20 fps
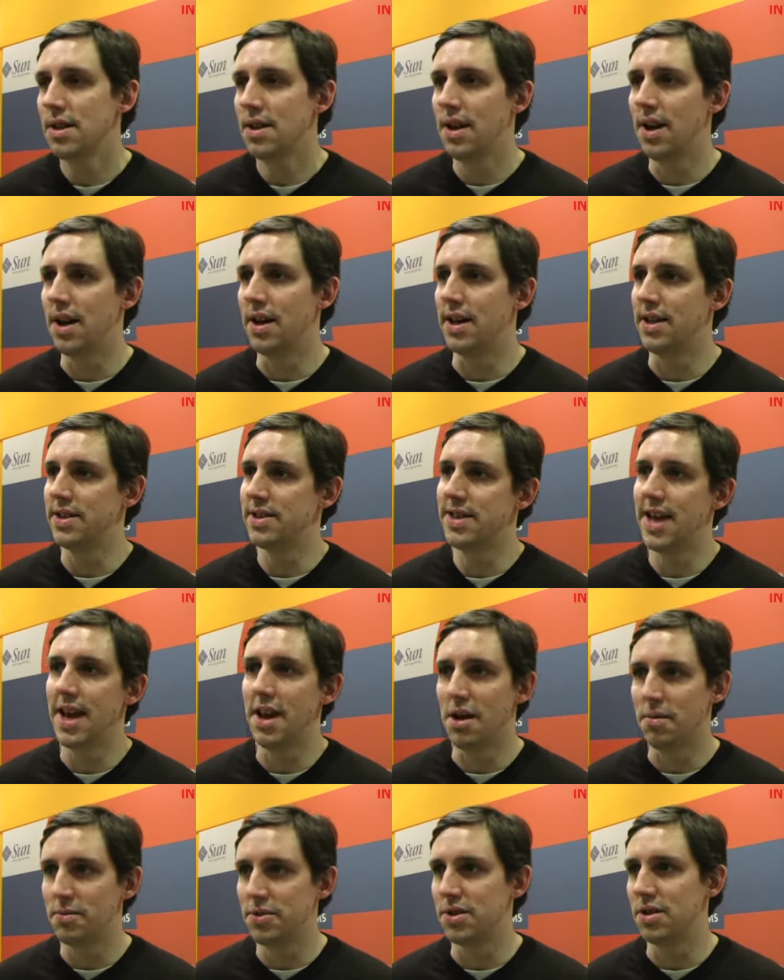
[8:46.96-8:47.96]
And it's then
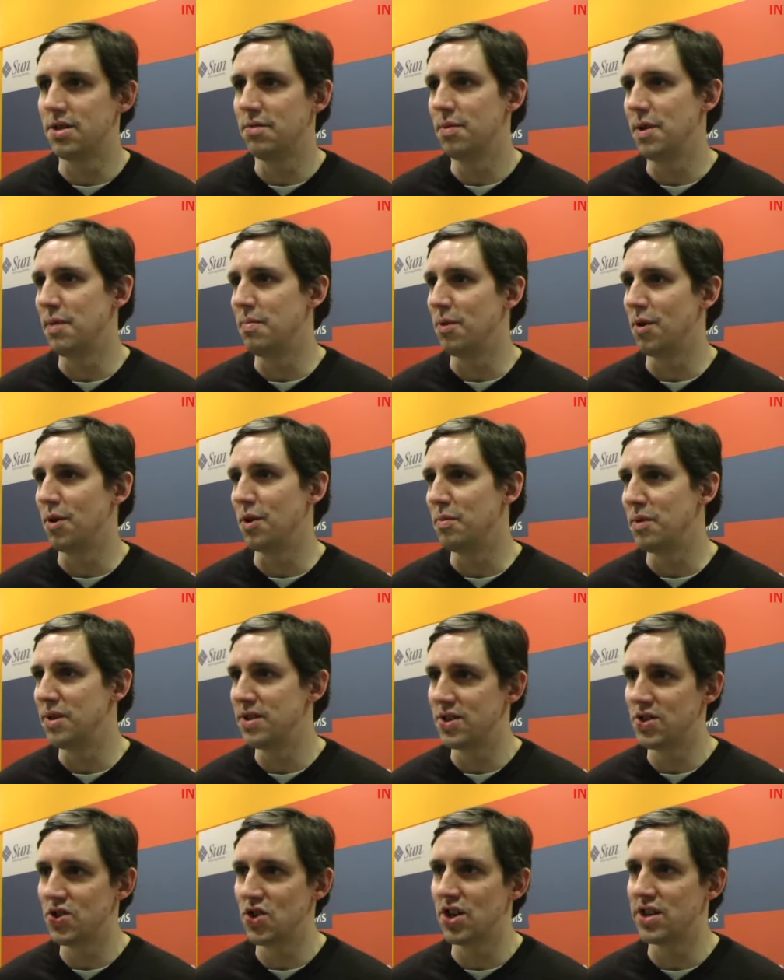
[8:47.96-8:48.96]
up to people on the
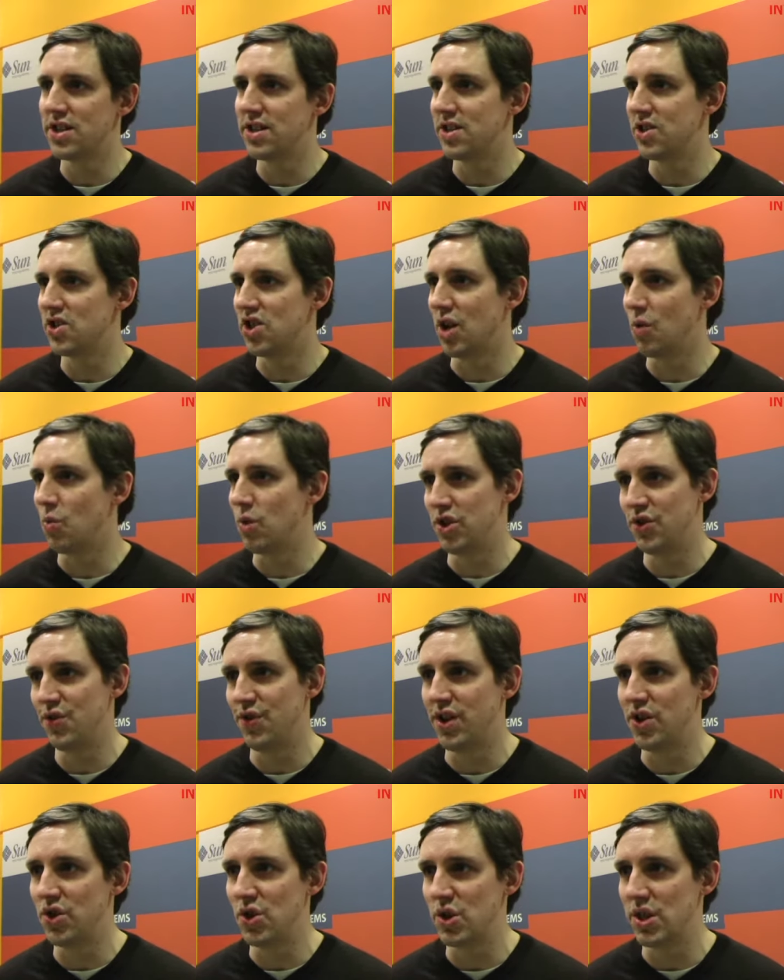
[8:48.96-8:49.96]
business side to decide which
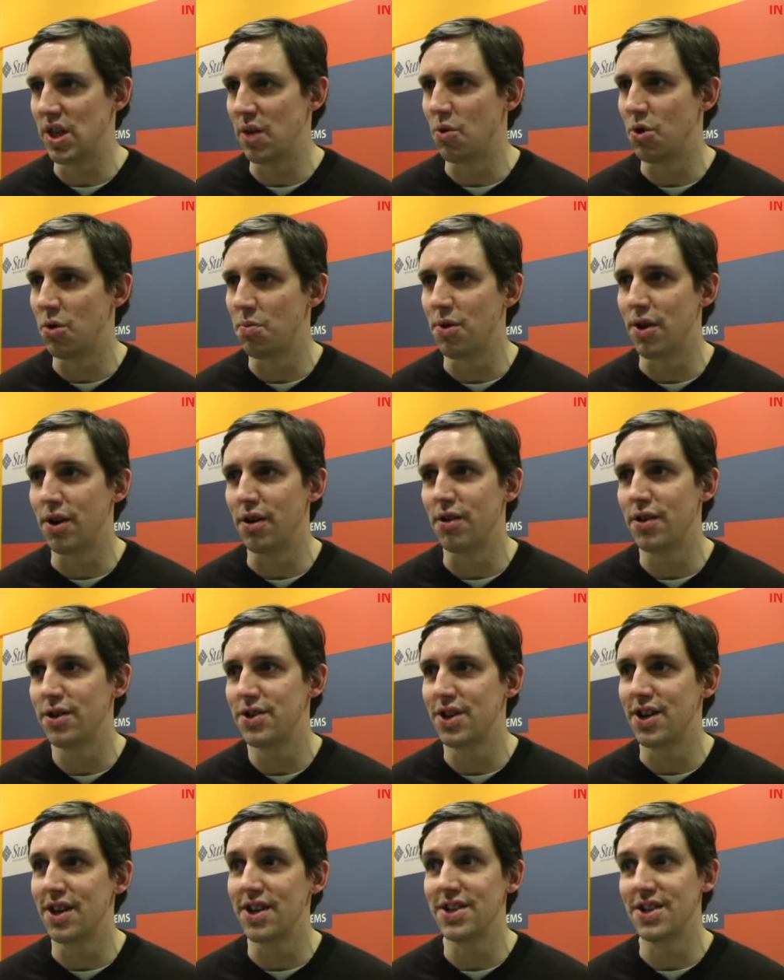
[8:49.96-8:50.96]
features they want to
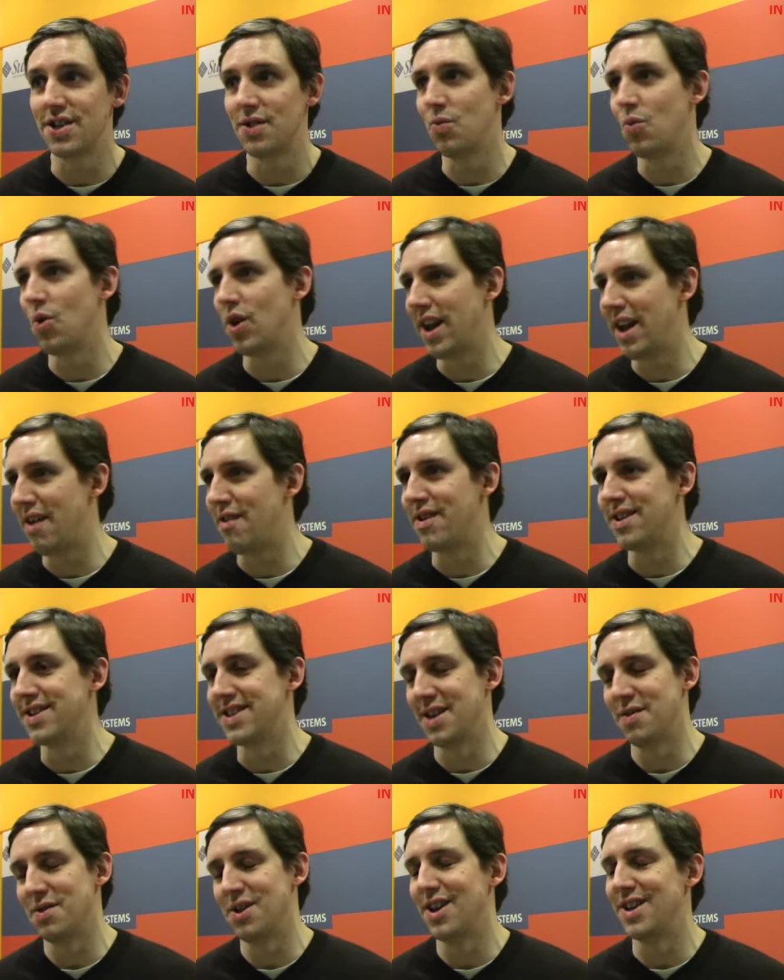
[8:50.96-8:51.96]
prioritise and what areas
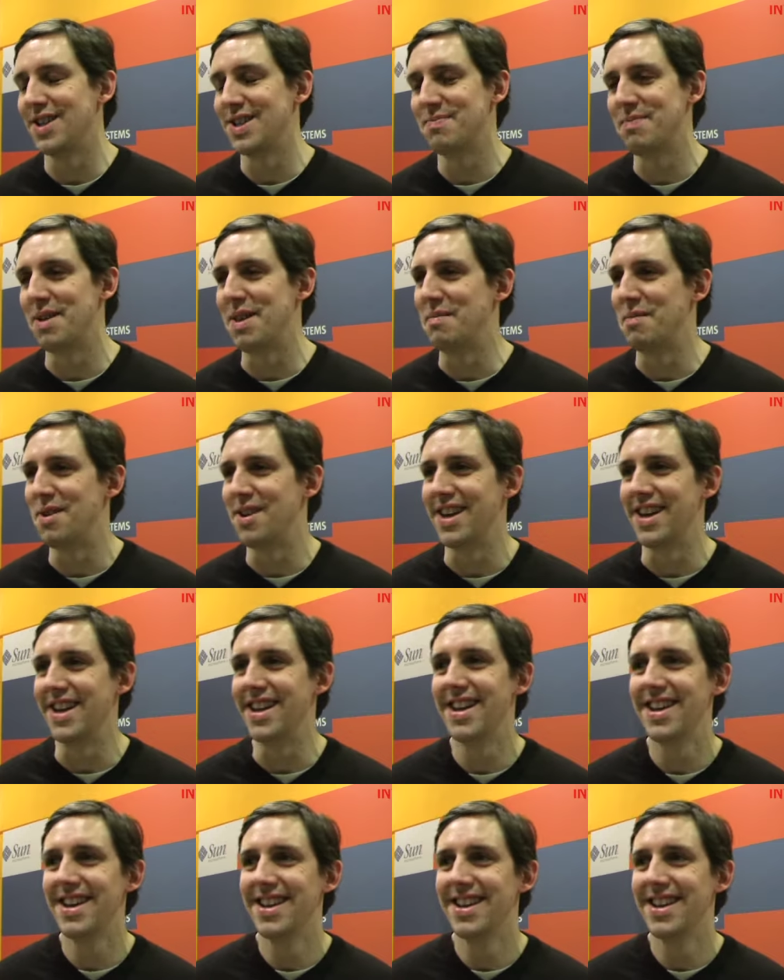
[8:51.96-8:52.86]
they would like to spend the money in.